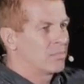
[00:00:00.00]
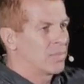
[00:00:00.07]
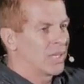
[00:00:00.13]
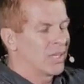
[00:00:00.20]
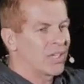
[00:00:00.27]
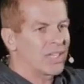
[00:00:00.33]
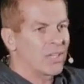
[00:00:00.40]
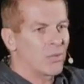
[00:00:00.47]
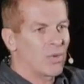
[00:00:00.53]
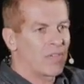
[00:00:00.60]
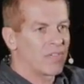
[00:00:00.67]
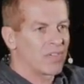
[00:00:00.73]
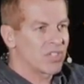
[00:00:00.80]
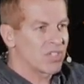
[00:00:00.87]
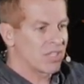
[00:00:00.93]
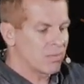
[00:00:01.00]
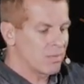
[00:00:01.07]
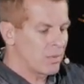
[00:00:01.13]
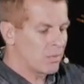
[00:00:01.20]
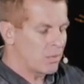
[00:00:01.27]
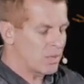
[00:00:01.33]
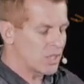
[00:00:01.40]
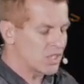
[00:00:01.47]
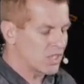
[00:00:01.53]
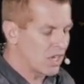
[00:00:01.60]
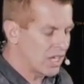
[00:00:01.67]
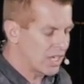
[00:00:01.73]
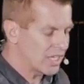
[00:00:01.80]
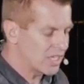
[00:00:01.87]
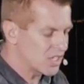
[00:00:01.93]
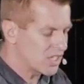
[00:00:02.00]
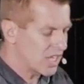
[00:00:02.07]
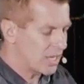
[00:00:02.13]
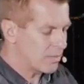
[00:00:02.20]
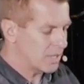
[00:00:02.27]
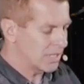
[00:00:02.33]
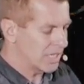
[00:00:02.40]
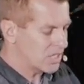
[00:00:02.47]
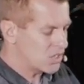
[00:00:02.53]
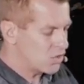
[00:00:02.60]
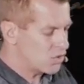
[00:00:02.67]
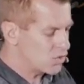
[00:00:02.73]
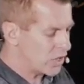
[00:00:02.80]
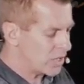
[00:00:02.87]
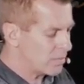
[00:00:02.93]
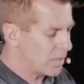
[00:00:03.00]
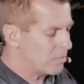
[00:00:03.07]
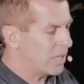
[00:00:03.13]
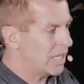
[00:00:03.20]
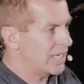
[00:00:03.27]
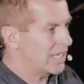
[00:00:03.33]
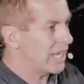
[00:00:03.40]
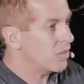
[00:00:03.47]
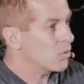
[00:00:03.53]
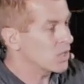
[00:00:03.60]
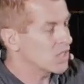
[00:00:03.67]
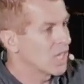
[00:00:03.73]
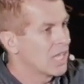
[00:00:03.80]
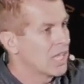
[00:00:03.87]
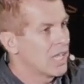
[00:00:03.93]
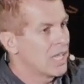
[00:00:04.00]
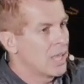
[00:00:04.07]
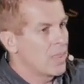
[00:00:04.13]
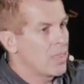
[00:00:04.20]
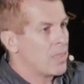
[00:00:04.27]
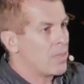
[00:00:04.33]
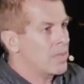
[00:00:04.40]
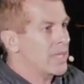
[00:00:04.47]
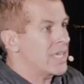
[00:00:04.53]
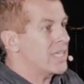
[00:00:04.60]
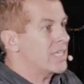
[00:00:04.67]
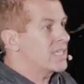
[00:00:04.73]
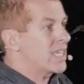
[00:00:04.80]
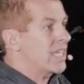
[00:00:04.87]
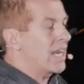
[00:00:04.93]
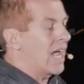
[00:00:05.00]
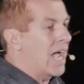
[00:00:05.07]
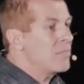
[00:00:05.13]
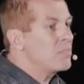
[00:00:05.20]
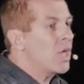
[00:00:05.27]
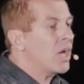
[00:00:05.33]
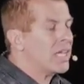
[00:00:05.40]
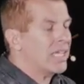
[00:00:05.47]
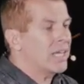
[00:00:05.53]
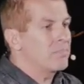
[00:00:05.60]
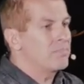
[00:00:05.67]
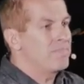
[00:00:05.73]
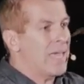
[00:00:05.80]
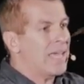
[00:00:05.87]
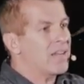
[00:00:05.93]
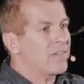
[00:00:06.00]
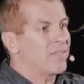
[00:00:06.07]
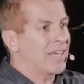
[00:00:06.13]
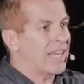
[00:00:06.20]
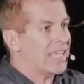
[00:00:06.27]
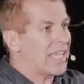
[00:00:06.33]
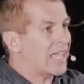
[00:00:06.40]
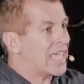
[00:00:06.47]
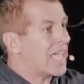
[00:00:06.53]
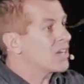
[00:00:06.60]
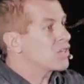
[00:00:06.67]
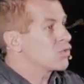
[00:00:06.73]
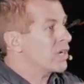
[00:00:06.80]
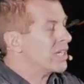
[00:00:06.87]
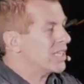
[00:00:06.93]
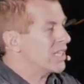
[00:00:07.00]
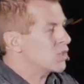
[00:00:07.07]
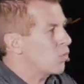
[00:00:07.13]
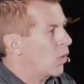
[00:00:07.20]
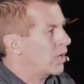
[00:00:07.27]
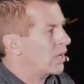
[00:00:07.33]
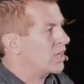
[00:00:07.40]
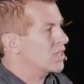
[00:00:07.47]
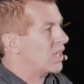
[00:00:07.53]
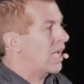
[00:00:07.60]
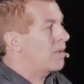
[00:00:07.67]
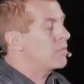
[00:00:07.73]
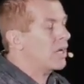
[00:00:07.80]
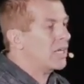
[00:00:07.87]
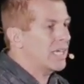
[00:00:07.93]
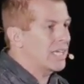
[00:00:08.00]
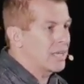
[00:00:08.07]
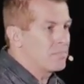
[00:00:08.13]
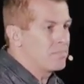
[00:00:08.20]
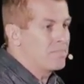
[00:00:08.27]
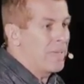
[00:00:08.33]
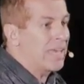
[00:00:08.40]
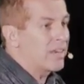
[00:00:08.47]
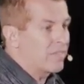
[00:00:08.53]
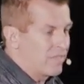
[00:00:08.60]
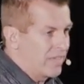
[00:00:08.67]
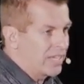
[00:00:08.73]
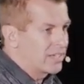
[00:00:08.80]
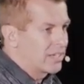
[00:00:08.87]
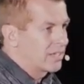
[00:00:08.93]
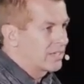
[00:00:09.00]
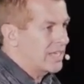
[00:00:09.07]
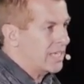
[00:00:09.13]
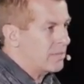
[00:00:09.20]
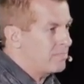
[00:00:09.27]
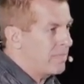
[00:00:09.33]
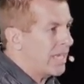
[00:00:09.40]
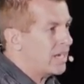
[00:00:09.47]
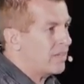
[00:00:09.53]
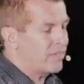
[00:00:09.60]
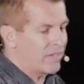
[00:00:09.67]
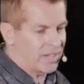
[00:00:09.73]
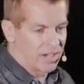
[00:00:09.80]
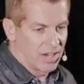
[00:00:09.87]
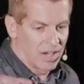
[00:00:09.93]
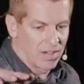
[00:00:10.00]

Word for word: But look at the reference to the, remember what we saw in Samuel. Unless you drink my blood. In other words, he said, I'm not going to benefit. I, I, can't drink this water because I'm not going to benefit, take benefit